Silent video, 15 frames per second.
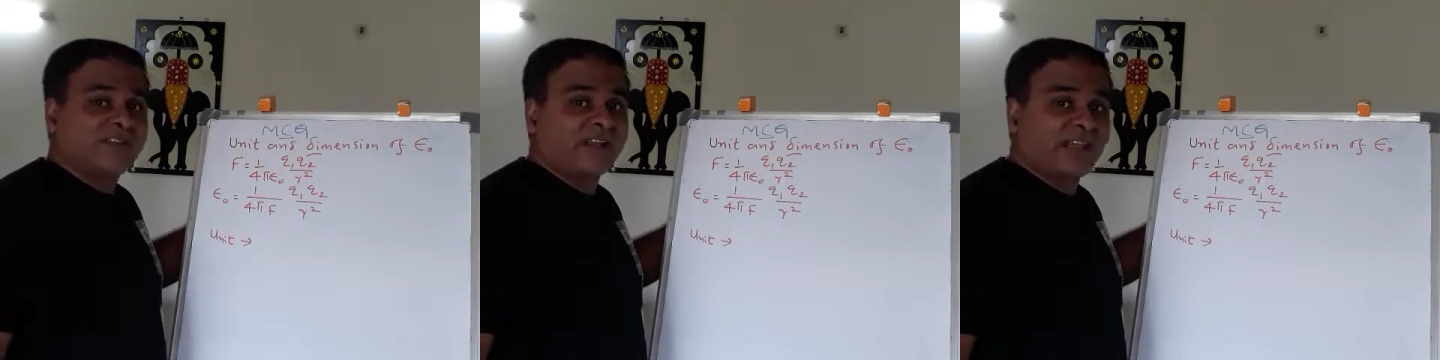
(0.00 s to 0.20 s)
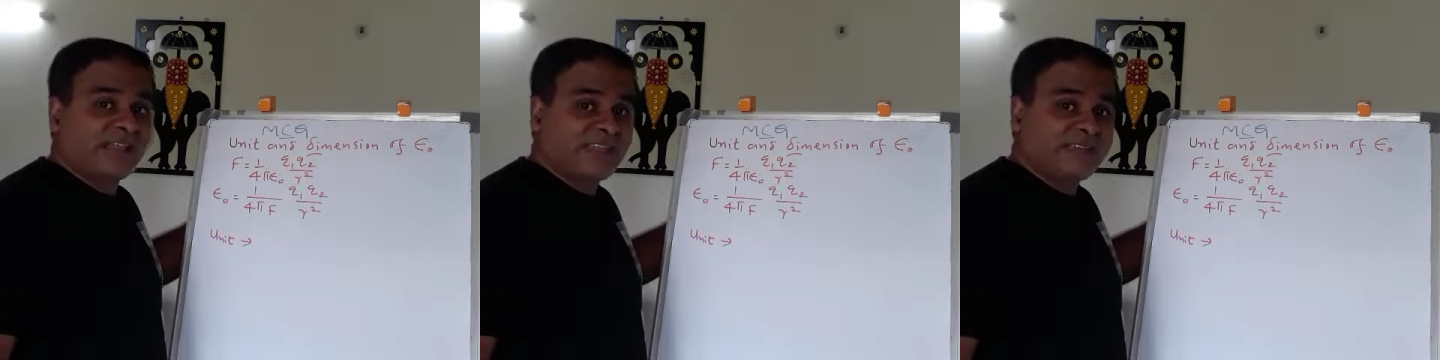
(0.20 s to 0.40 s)

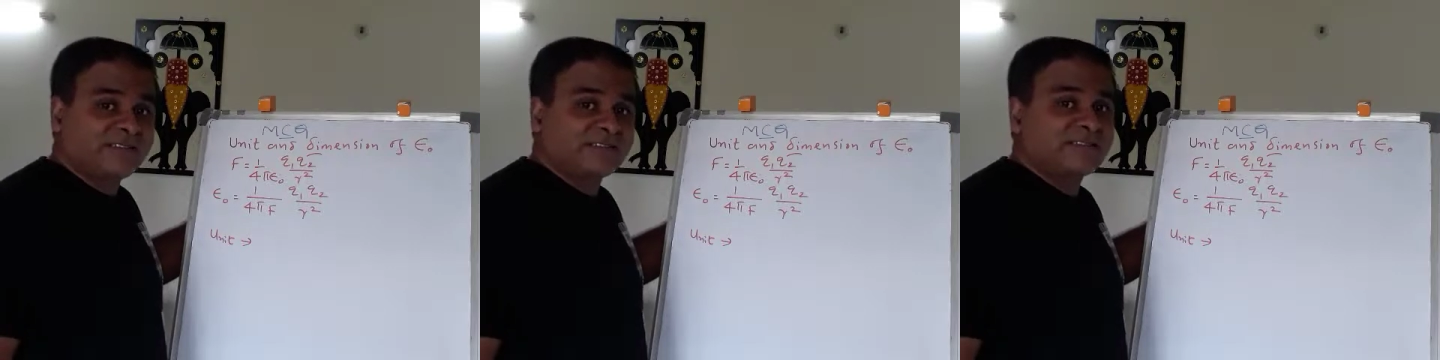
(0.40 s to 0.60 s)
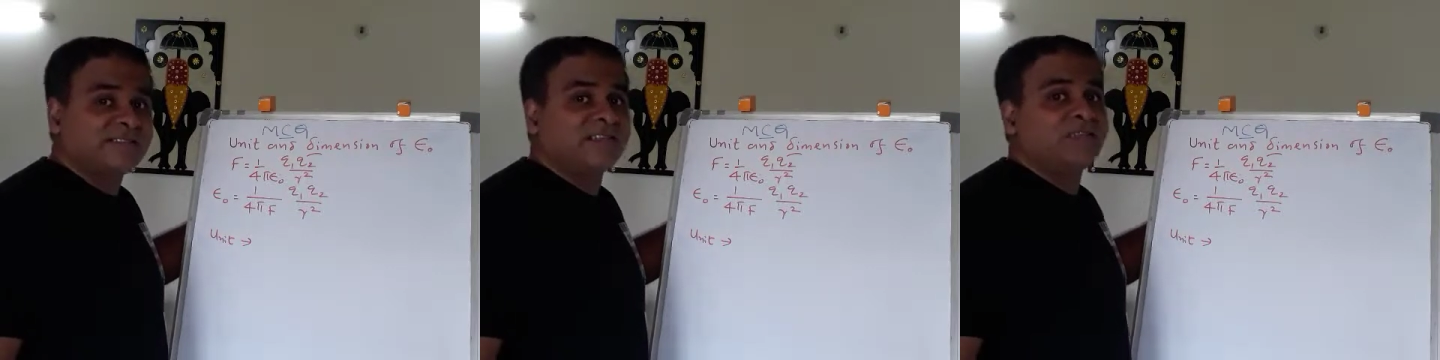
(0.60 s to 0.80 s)

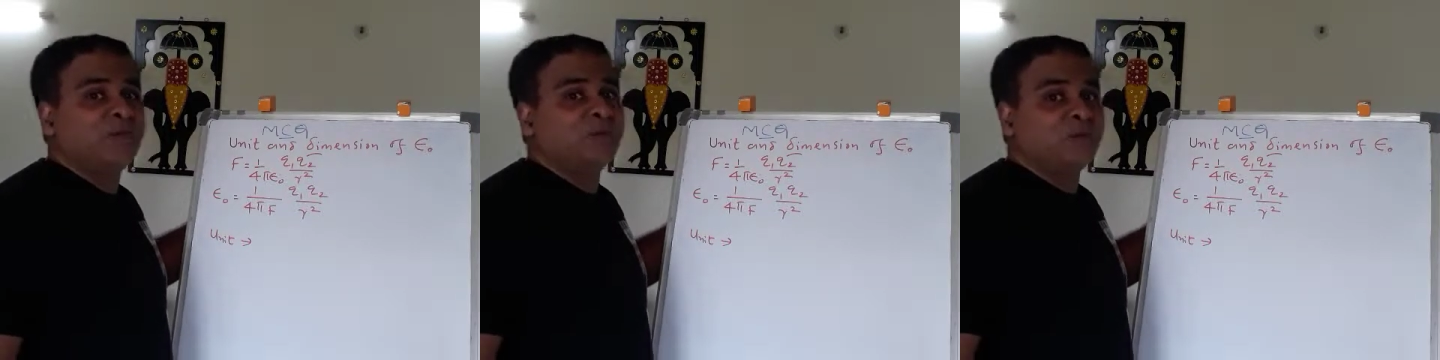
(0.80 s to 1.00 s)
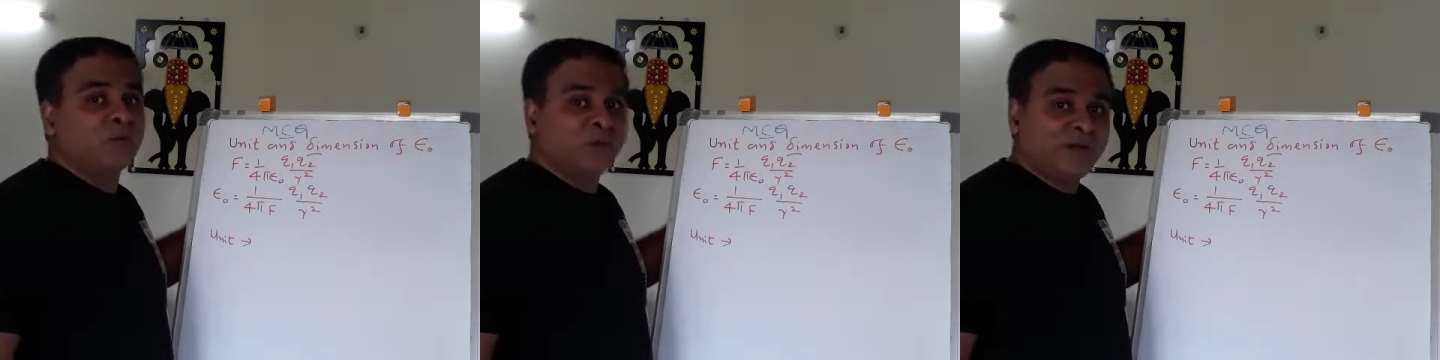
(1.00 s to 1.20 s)
write the
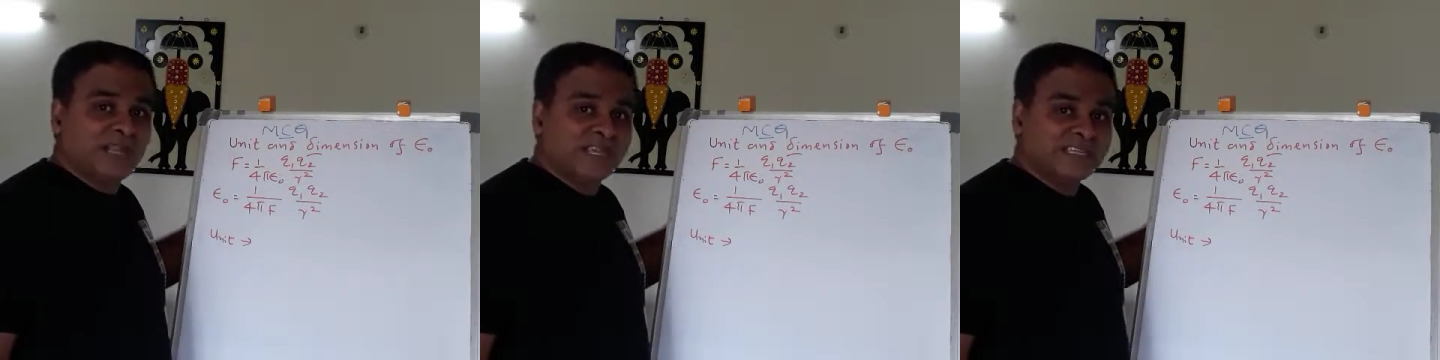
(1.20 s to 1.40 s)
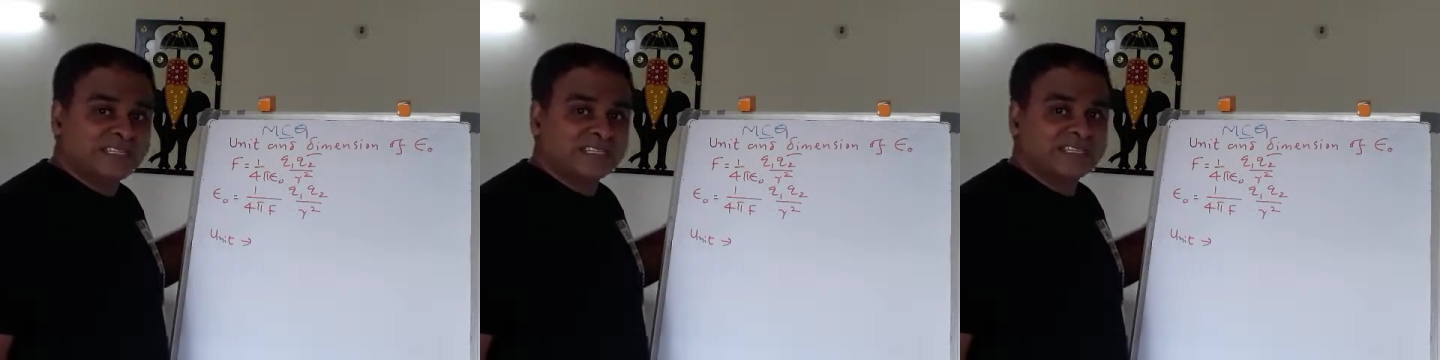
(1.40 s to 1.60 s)

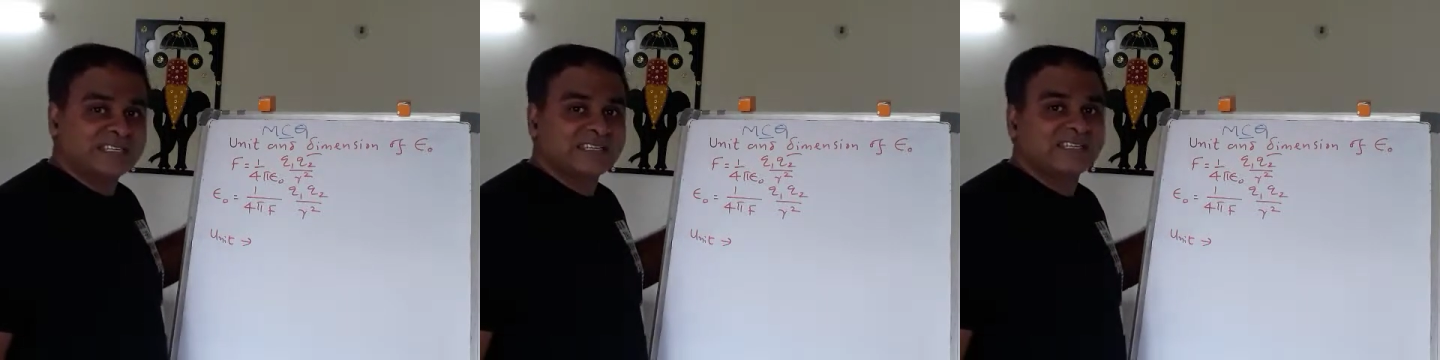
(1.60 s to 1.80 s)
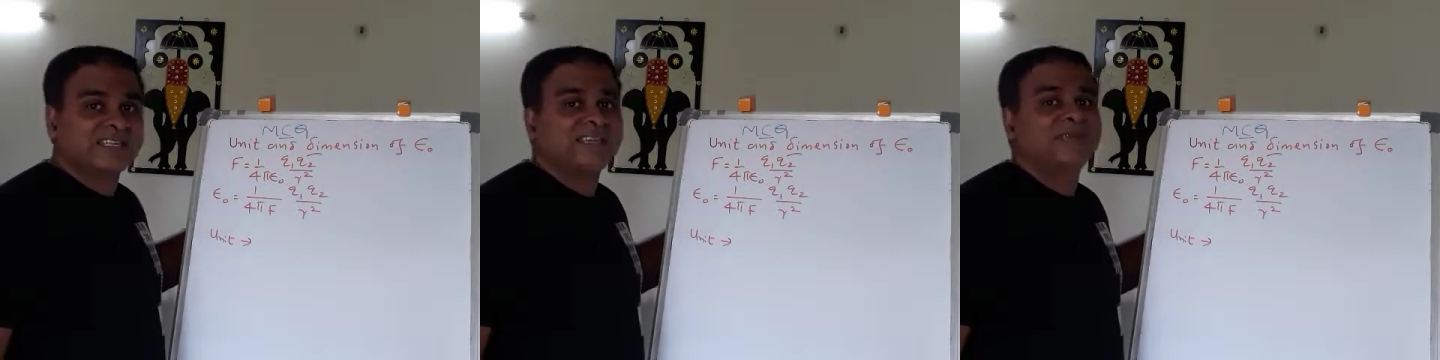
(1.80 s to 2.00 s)
unit,